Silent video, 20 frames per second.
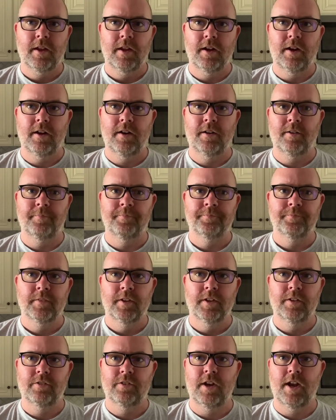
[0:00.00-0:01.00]
Um,
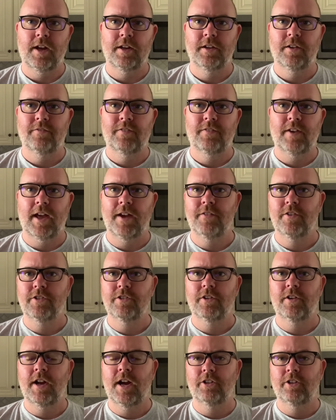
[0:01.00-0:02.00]
it's not the flavors
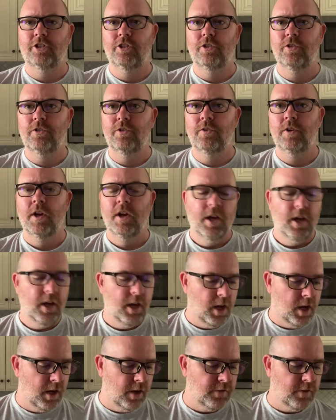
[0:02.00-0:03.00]
are not too
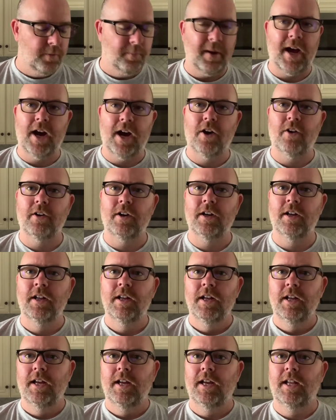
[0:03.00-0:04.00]
overpowering,
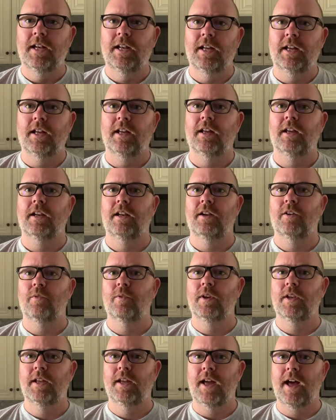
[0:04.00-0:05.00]
and it and it
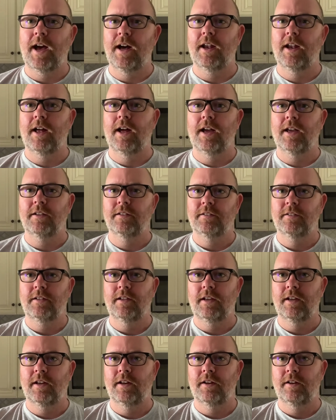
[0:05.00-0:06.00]
really highlights
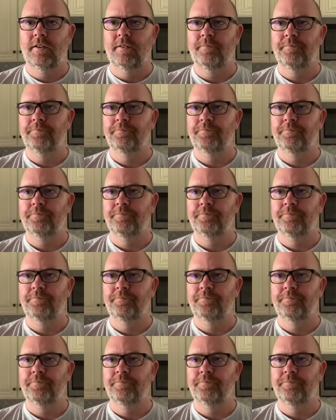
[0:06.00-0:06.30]
the uh,